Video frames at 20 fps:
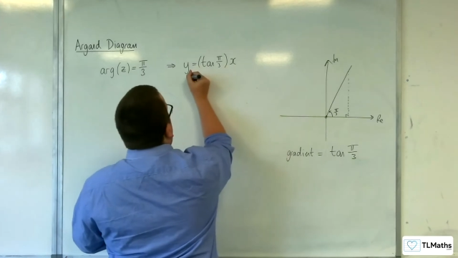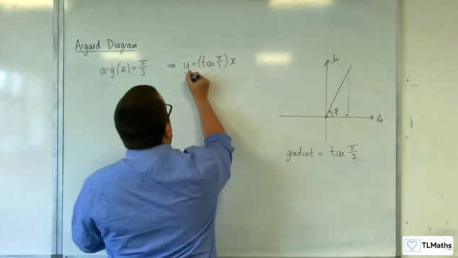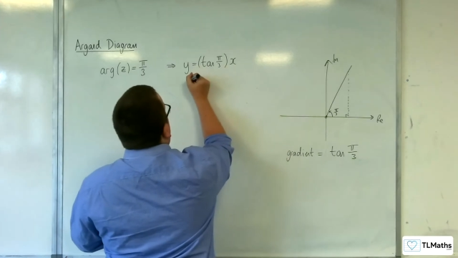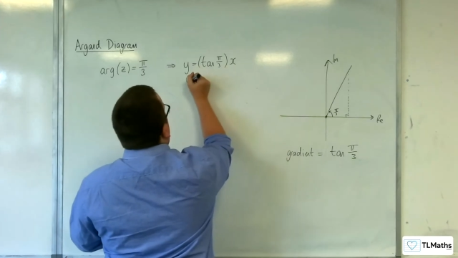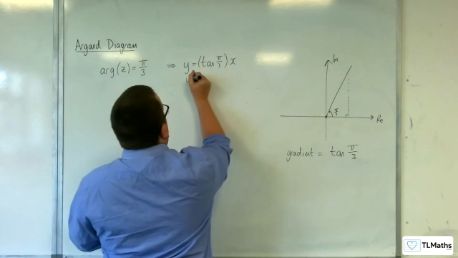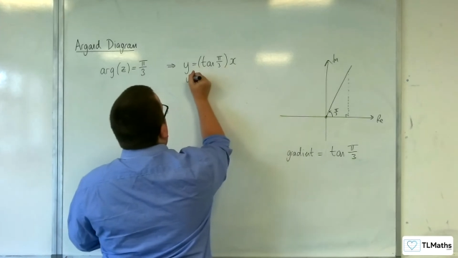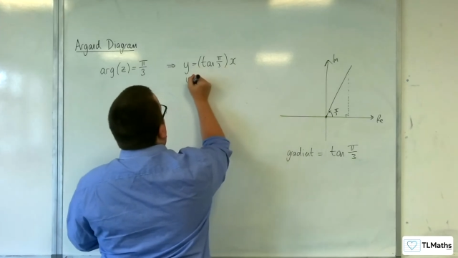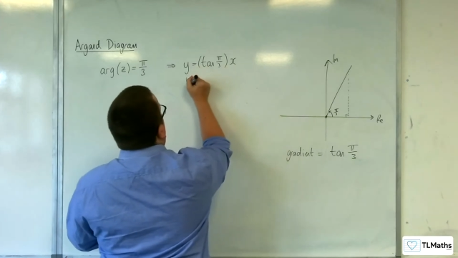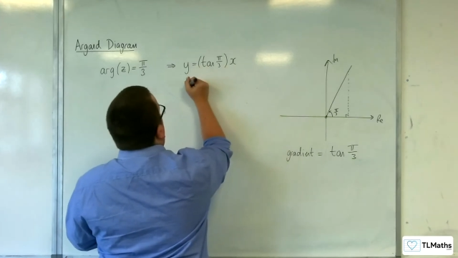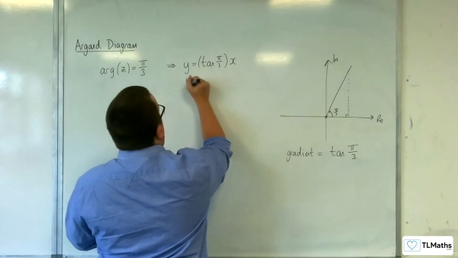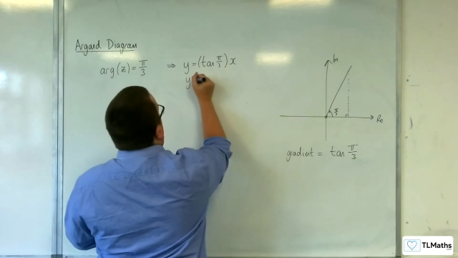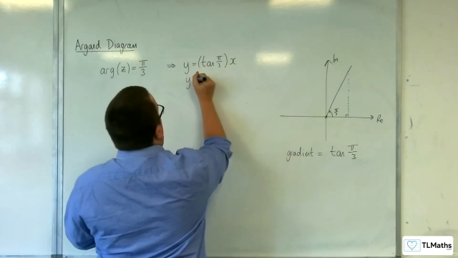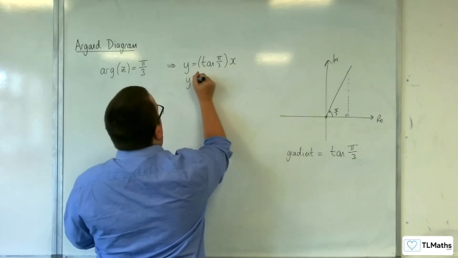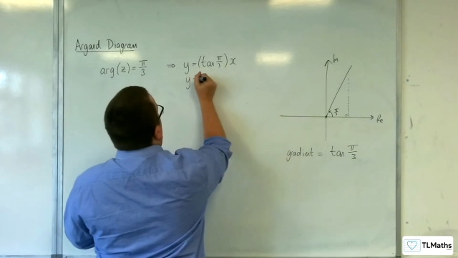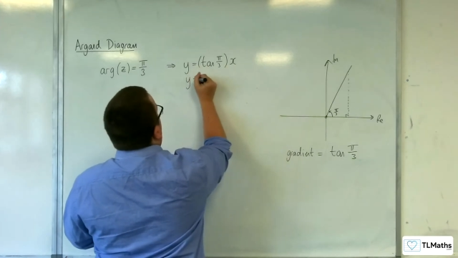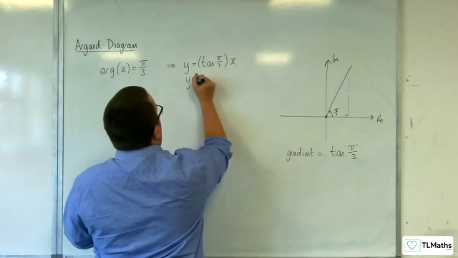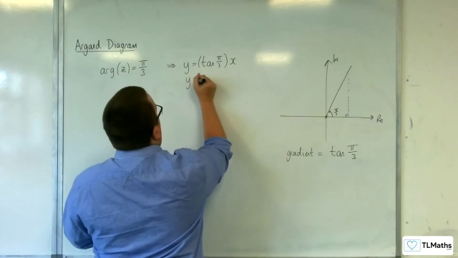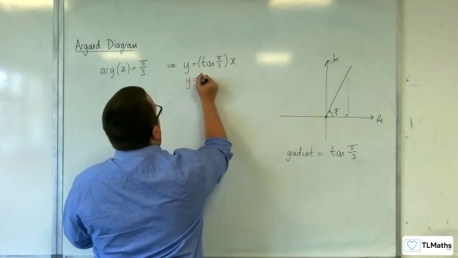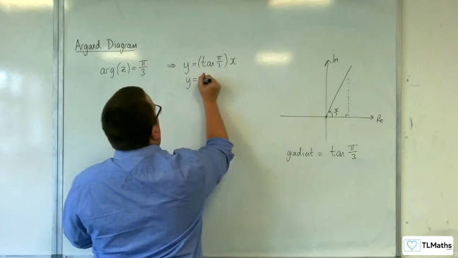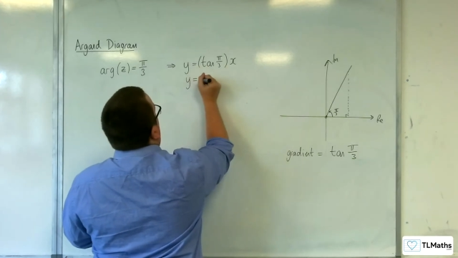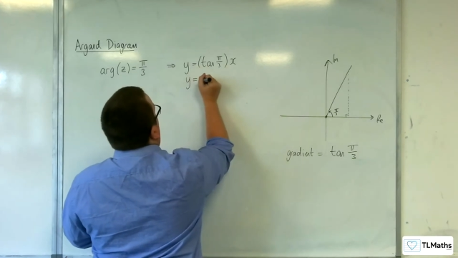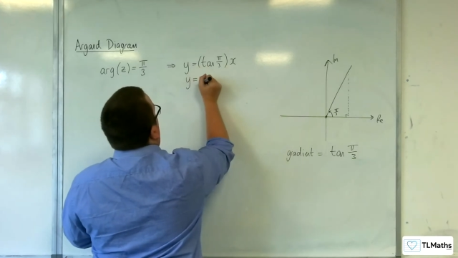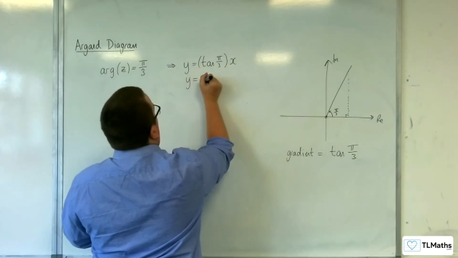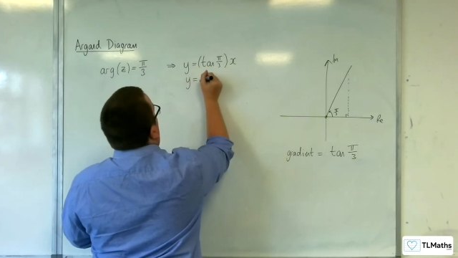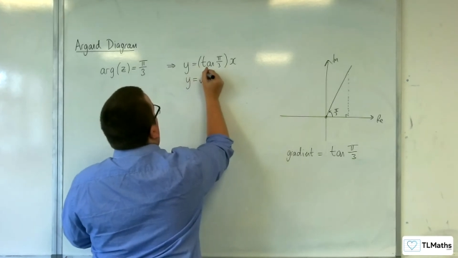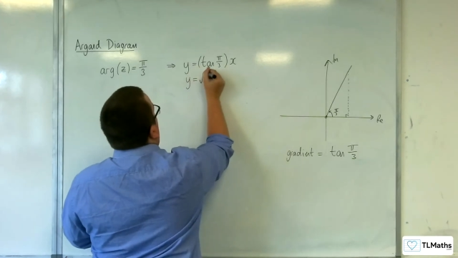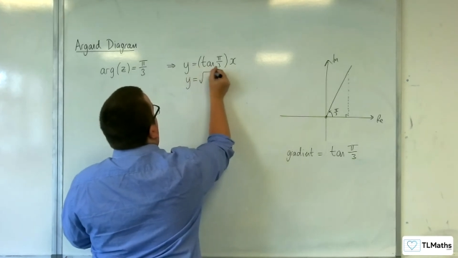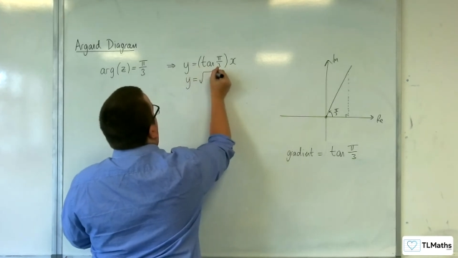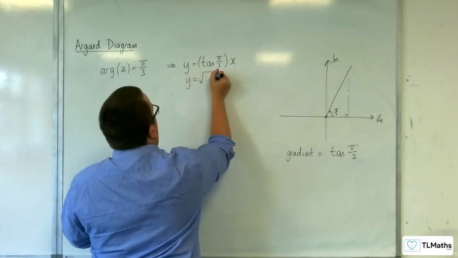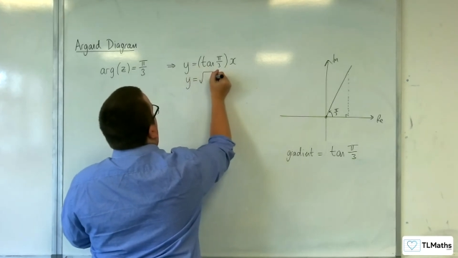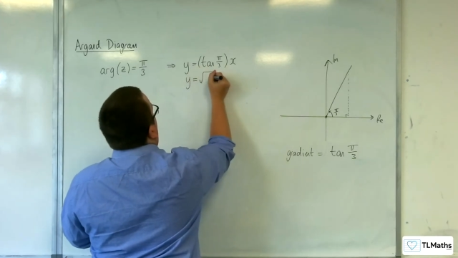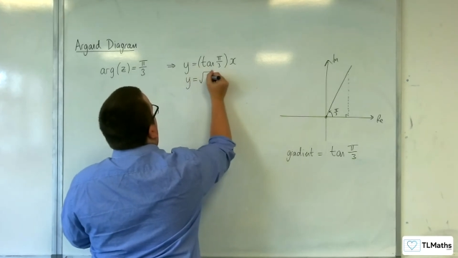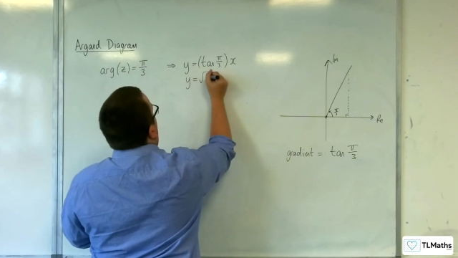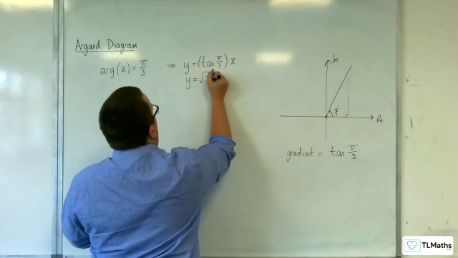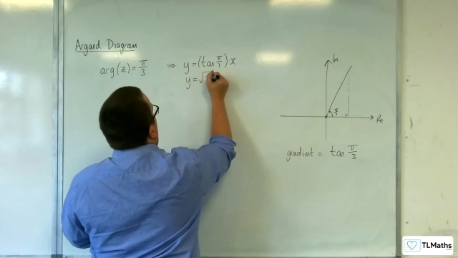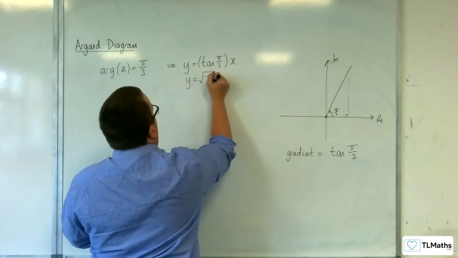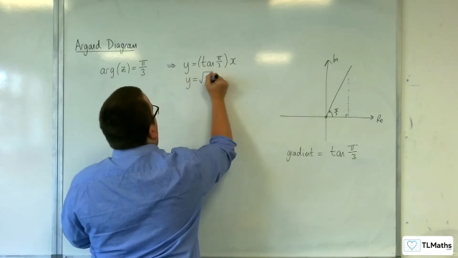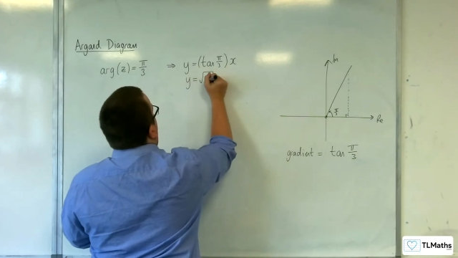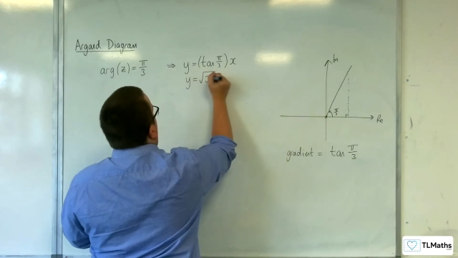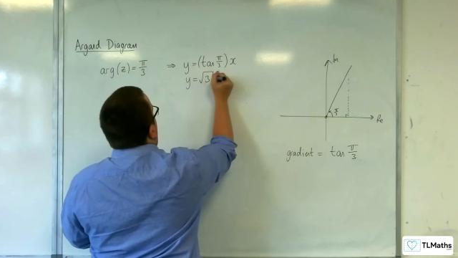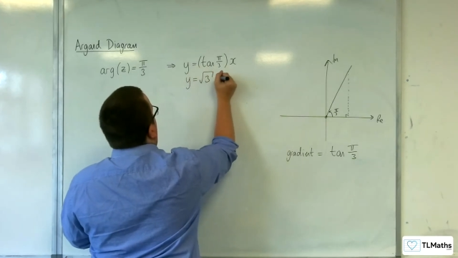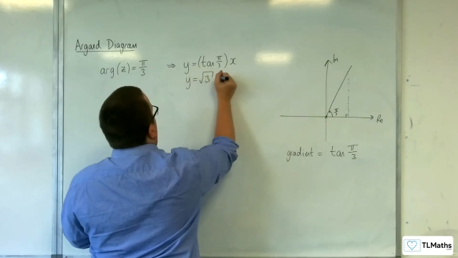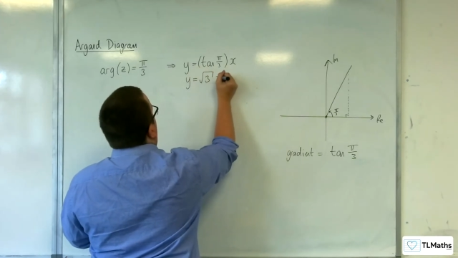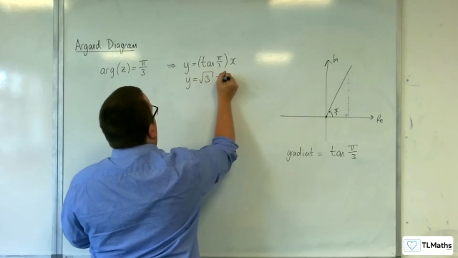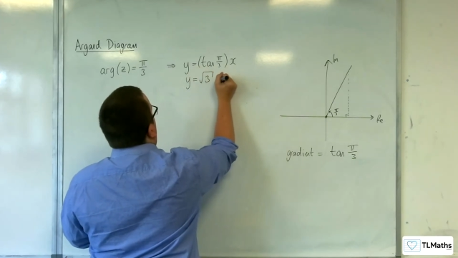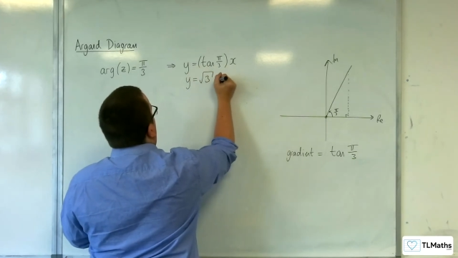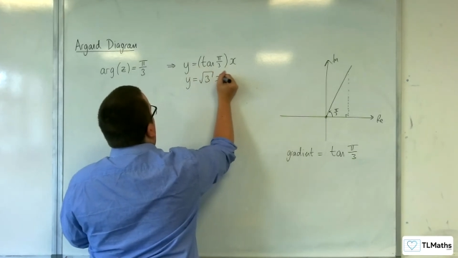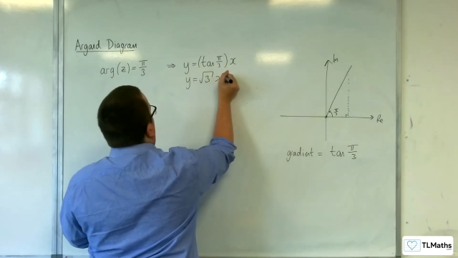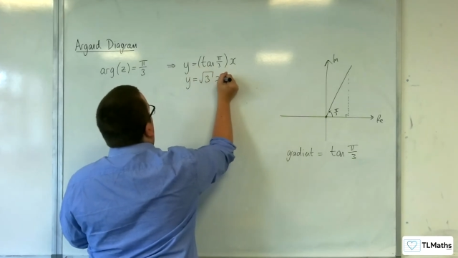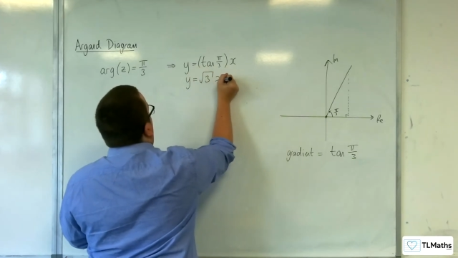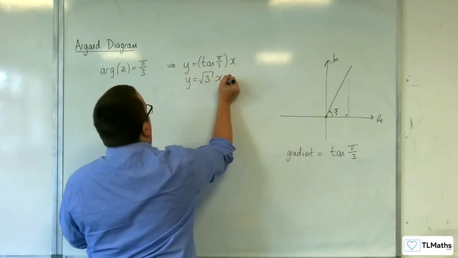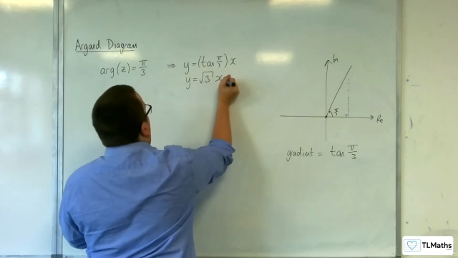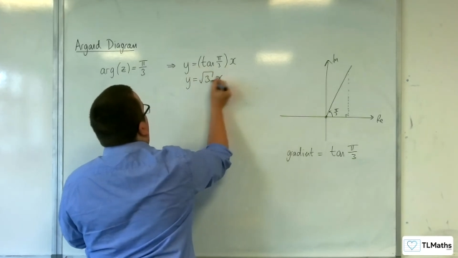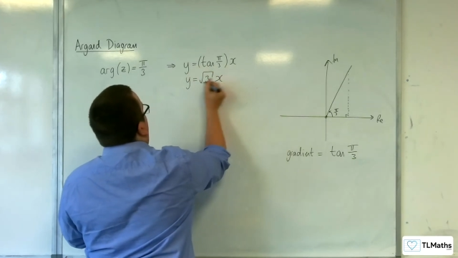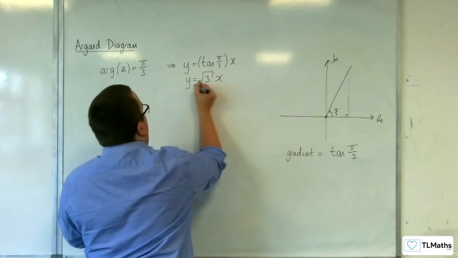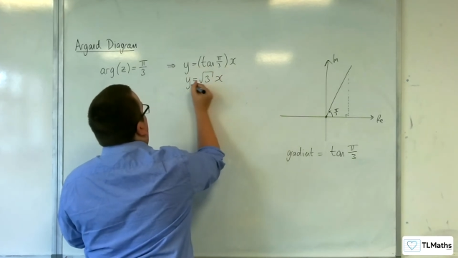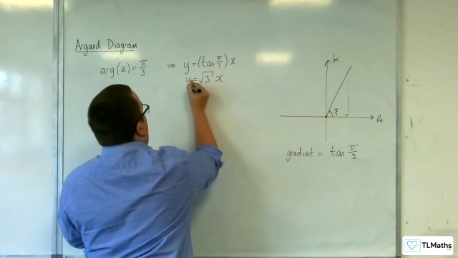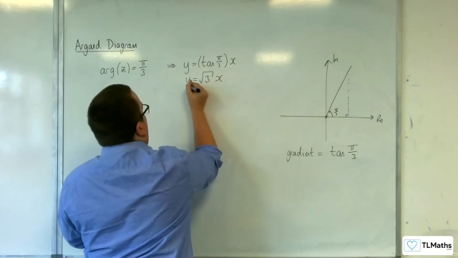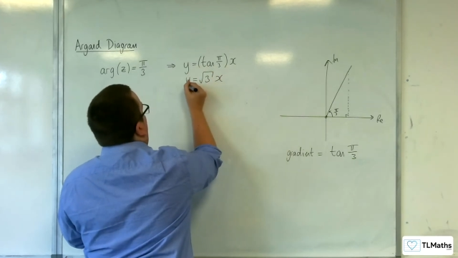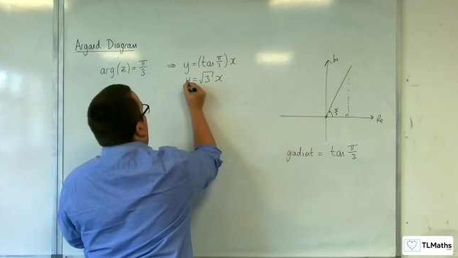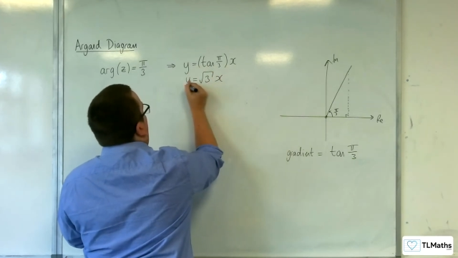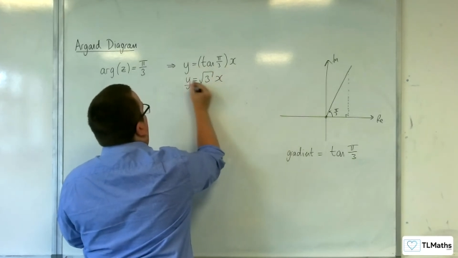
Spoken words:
Nobody's mouth can be seen.